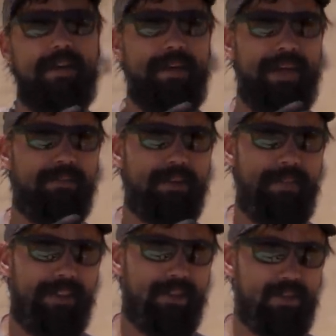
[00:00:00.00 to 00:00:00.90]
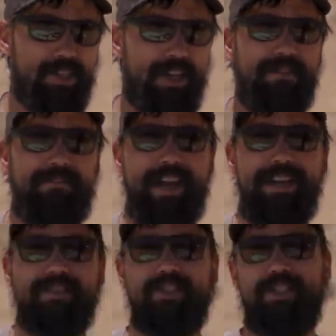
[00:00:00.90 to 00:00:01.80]
being able to make those tough,
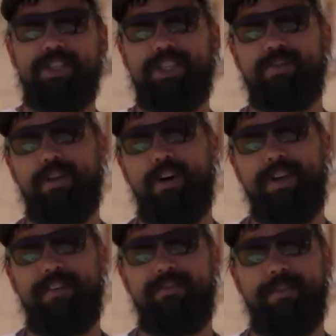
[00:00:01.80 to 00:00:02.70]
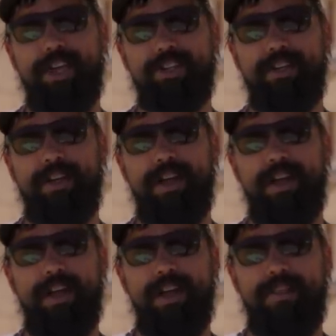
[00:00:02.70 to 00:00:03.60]
fast decisions with all the information
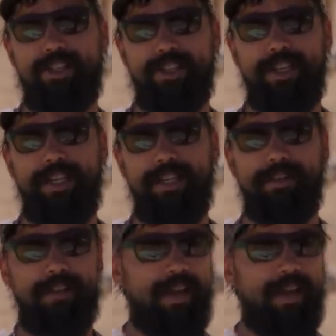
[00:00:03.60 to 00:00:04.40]
that you need,